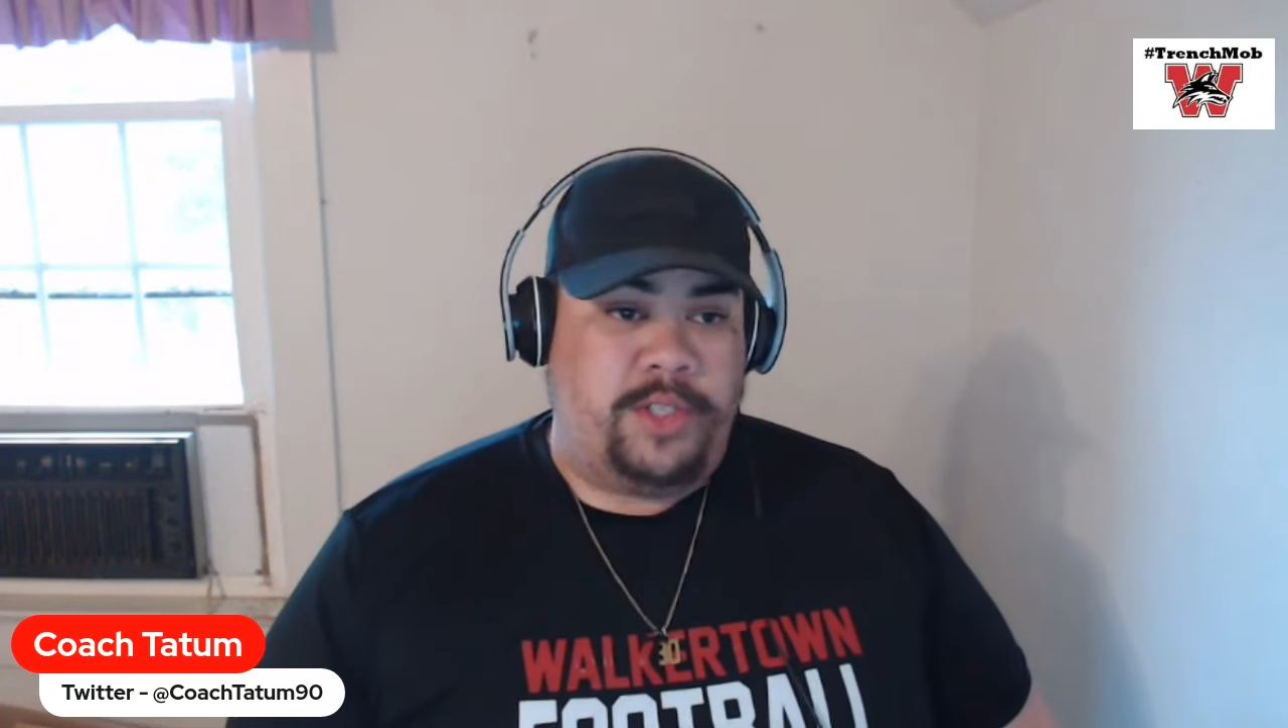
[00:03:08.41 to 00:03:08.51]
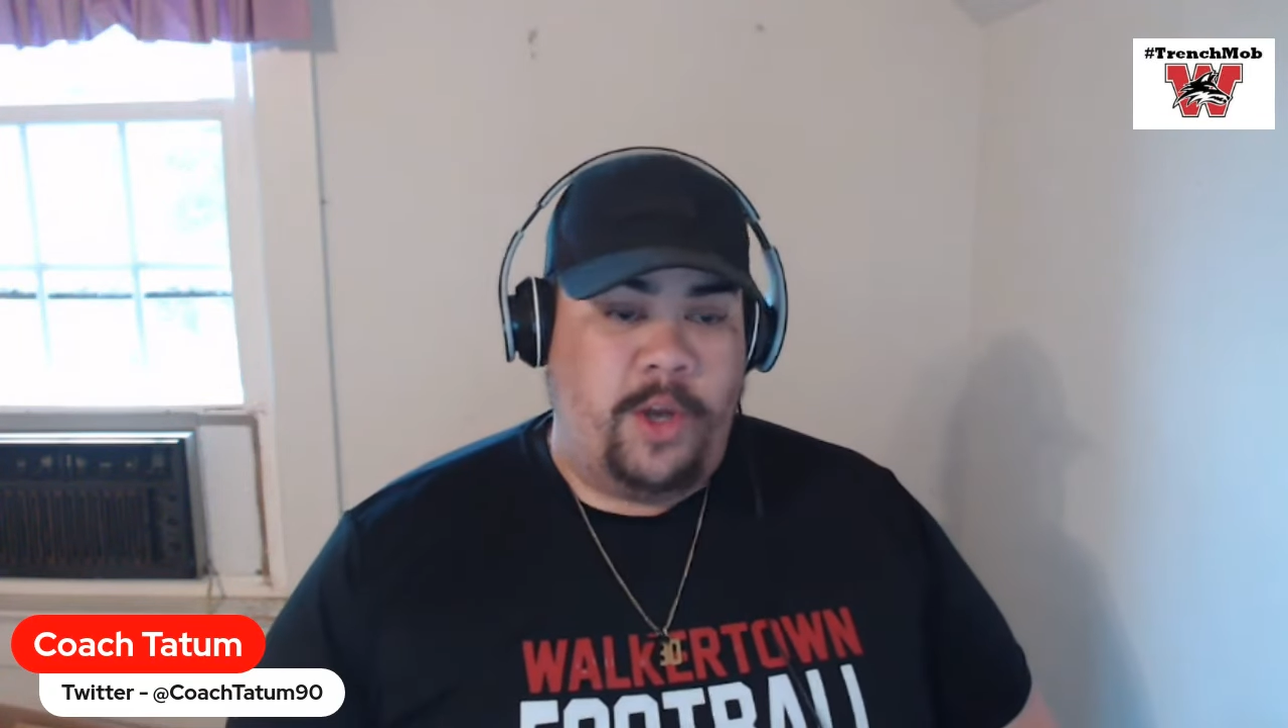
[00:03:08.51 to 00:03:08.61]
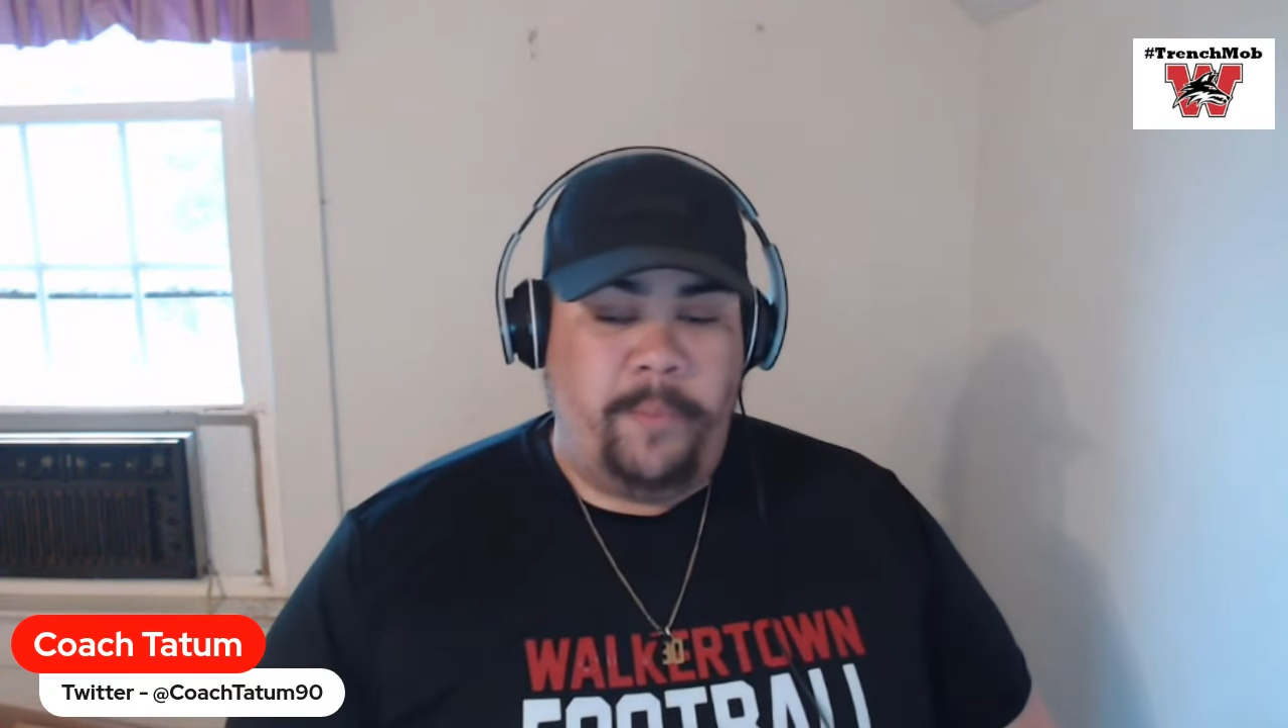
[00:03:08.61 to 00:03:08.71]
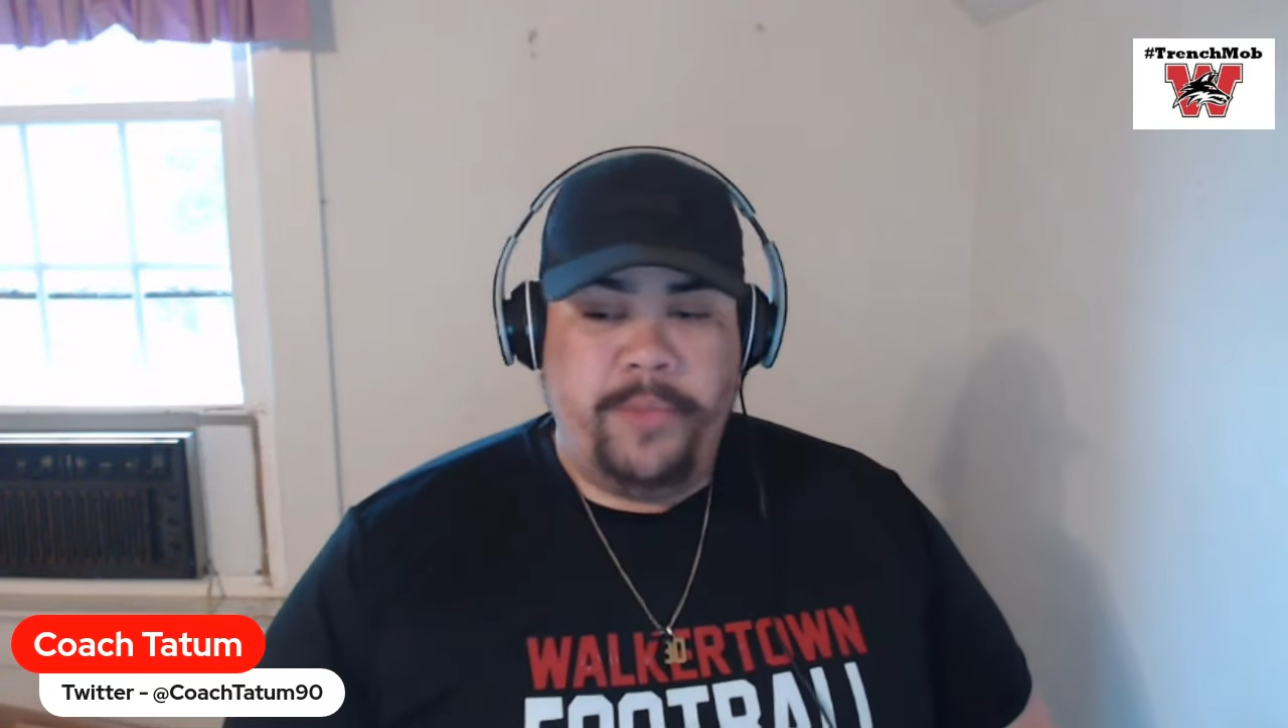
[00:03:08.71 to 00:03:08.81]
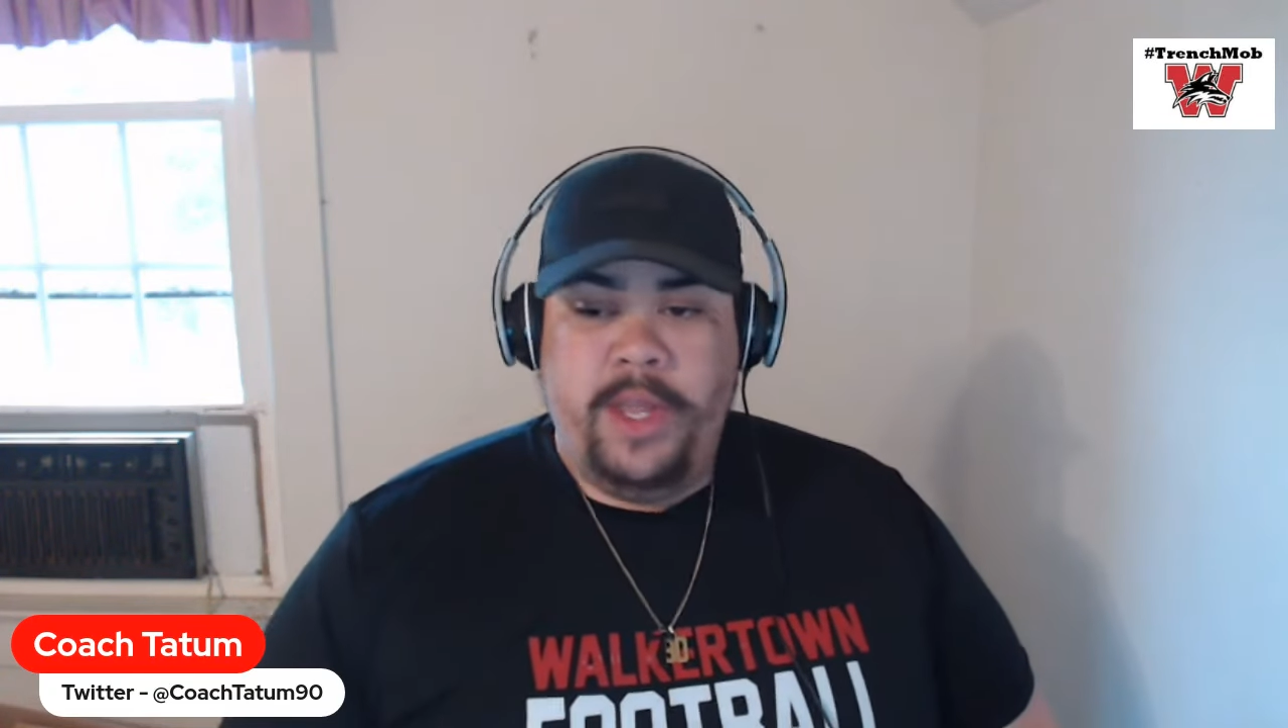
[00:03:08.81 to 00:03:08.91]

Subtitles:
So